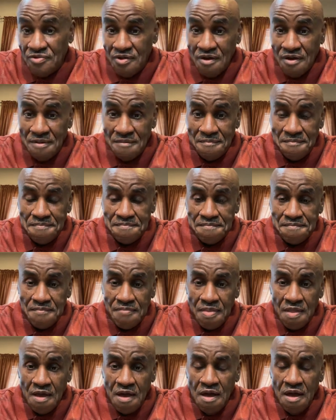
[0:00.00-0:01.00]
up.
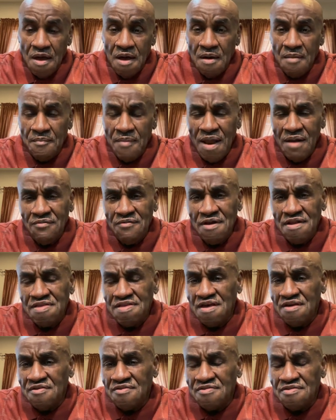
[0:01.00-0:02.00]
But I want to
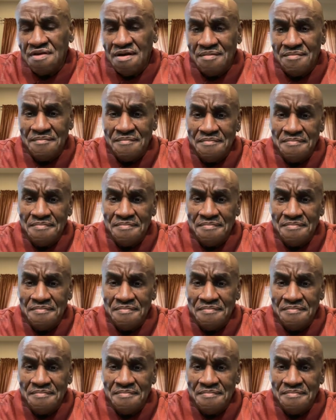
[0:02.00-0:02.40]
tell you something.